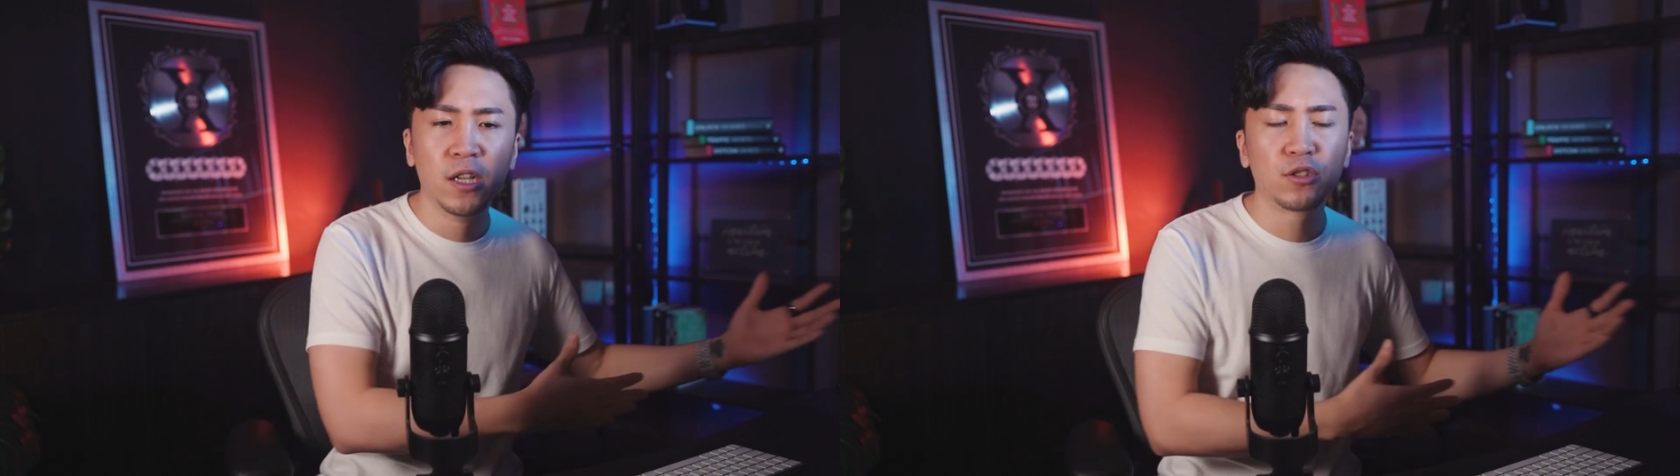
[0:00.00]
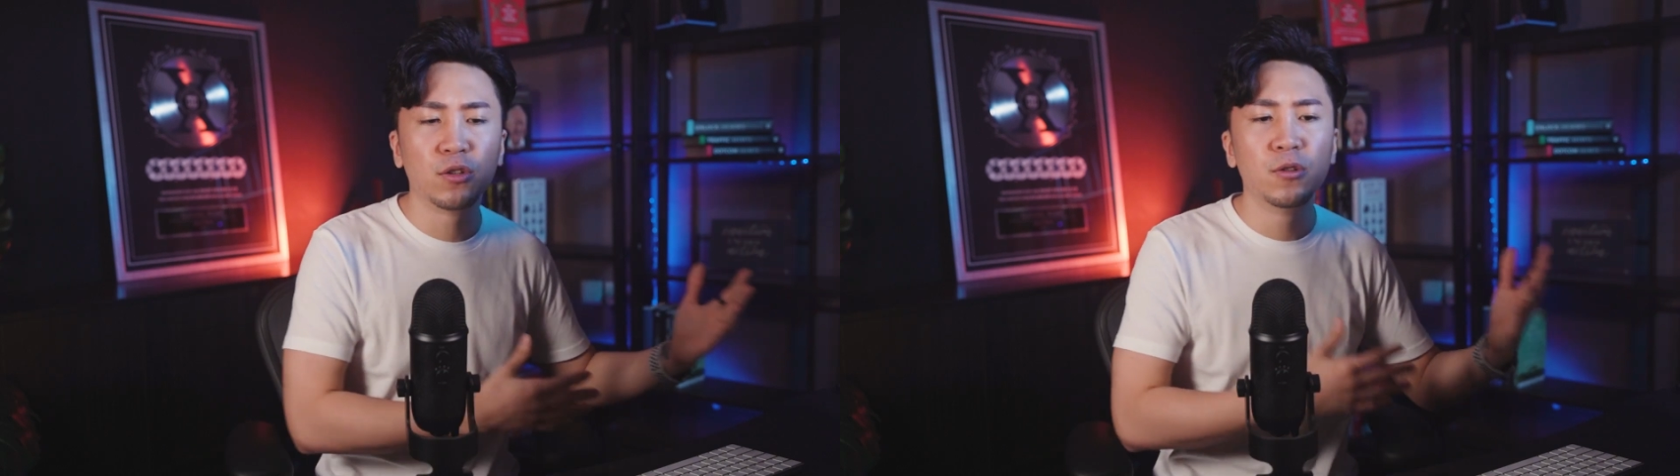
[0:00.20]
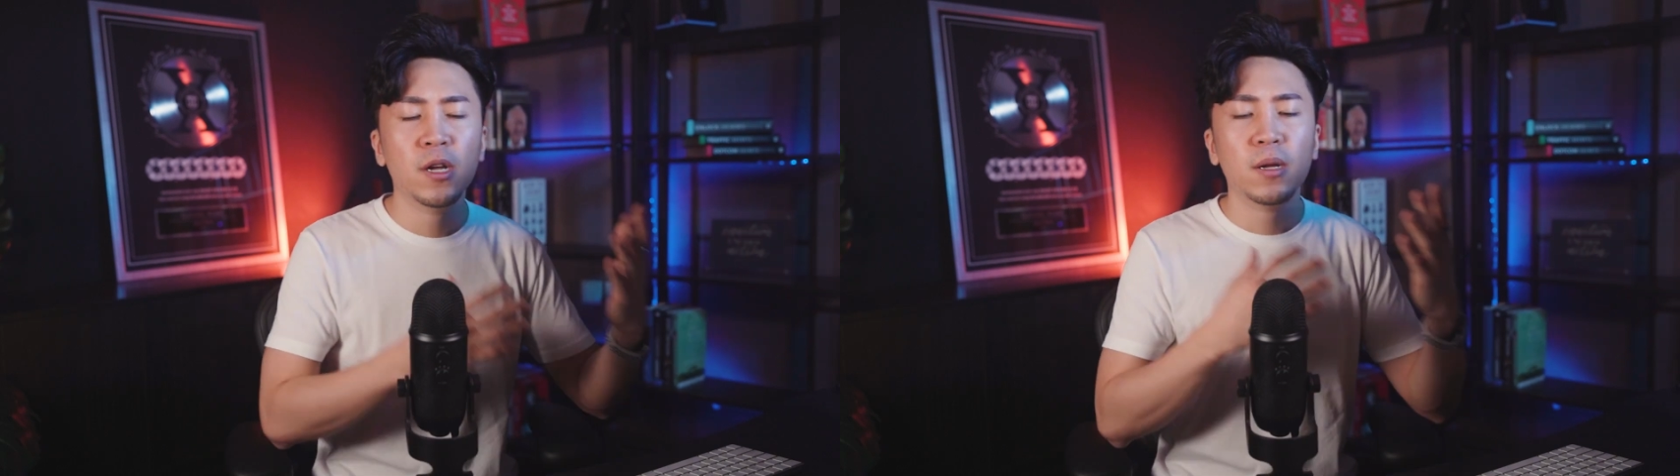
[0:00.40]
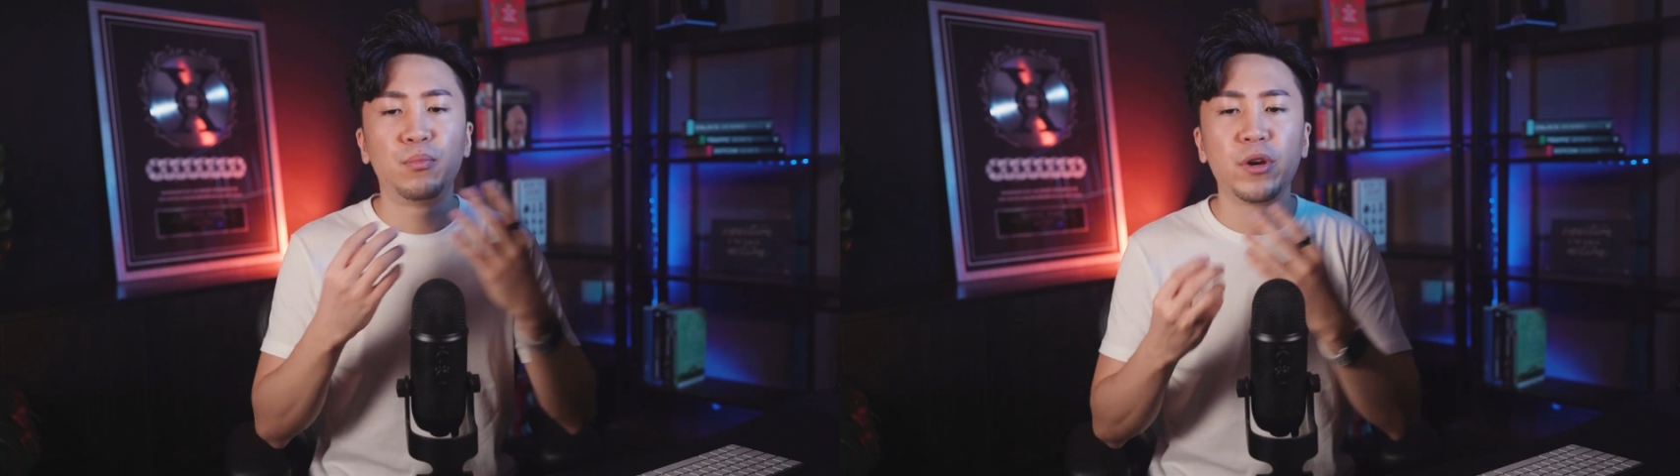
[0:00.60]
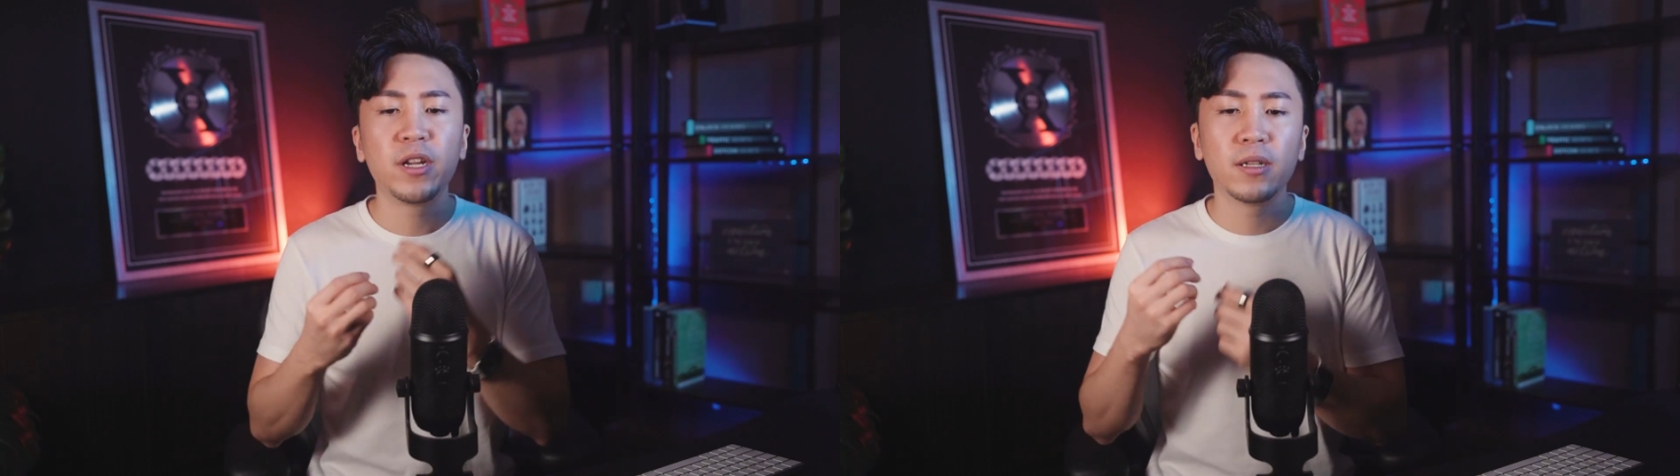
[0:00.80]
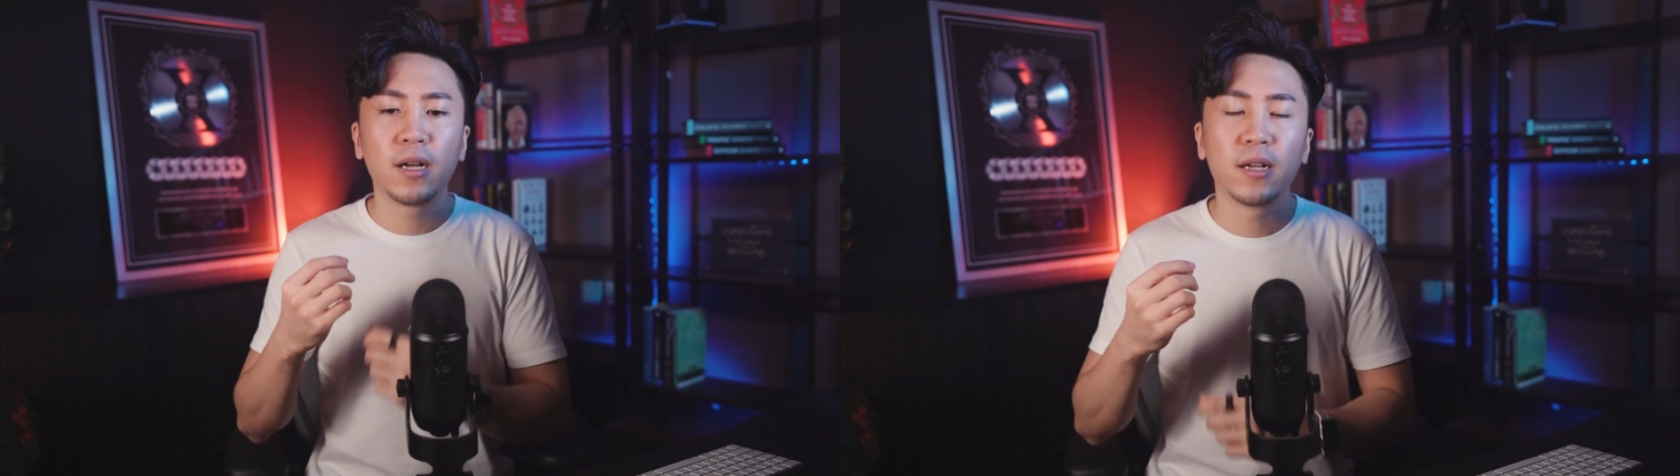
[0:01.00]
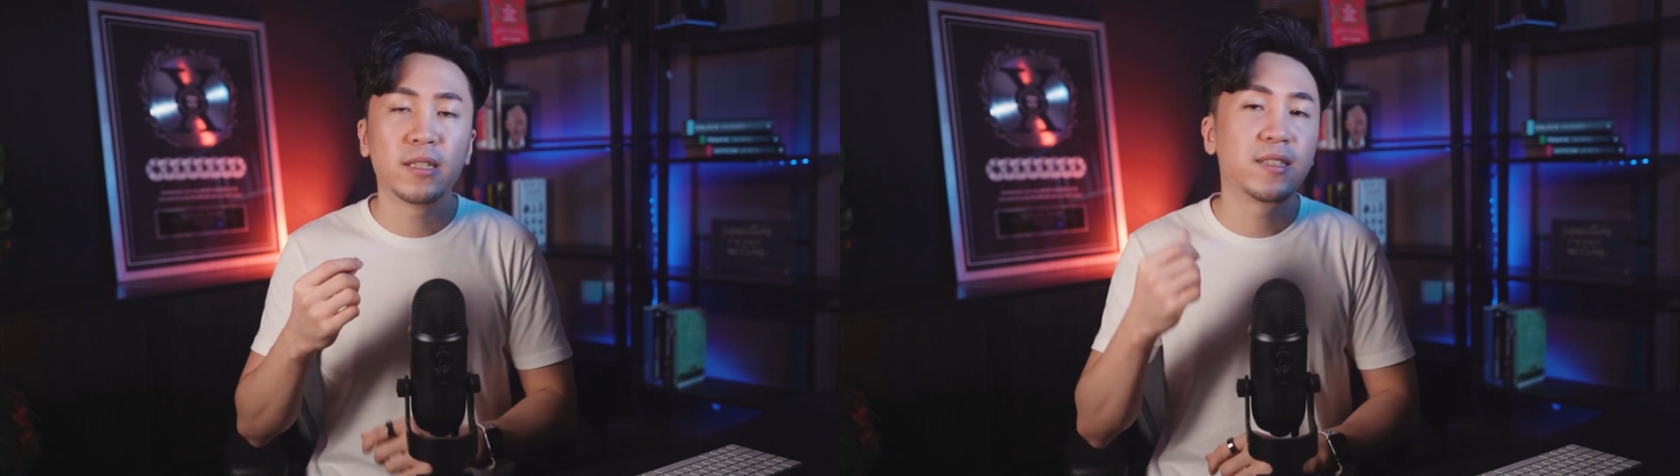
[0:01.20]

So bring the